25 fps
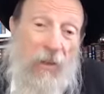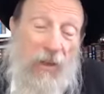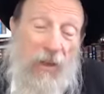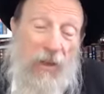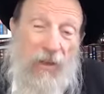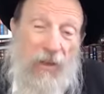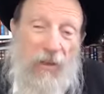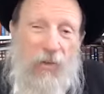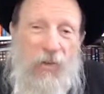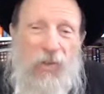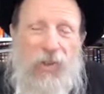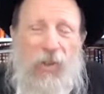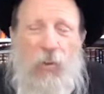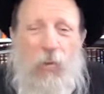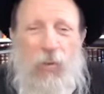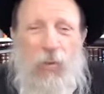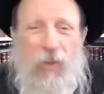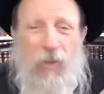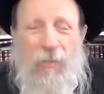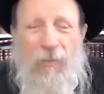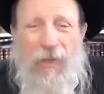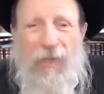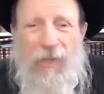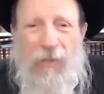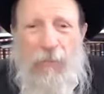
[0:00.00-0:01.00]
In other words, you would
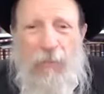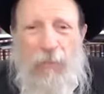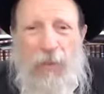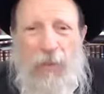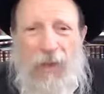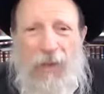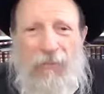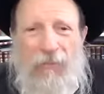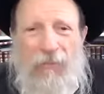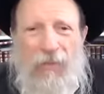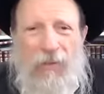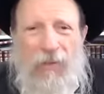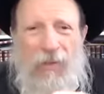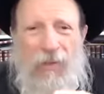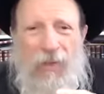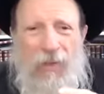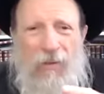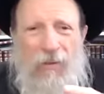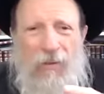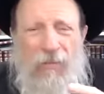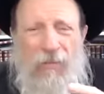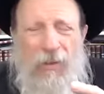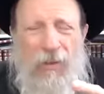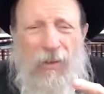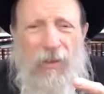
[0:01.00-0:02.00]
have made a profit
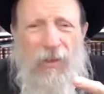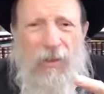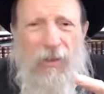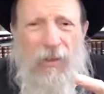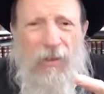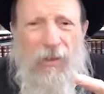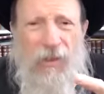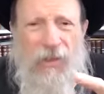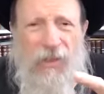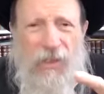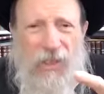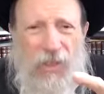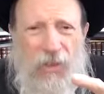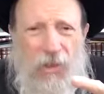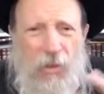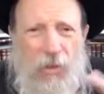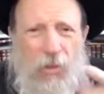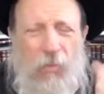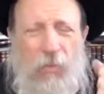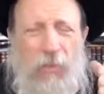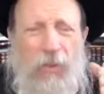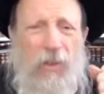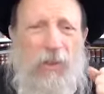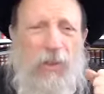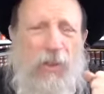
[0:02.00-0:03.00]
of, let's say, two
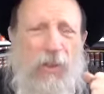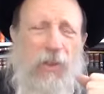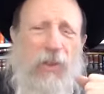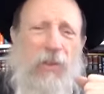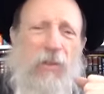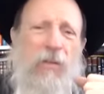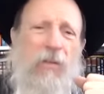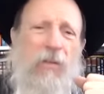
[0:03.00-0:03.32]
million.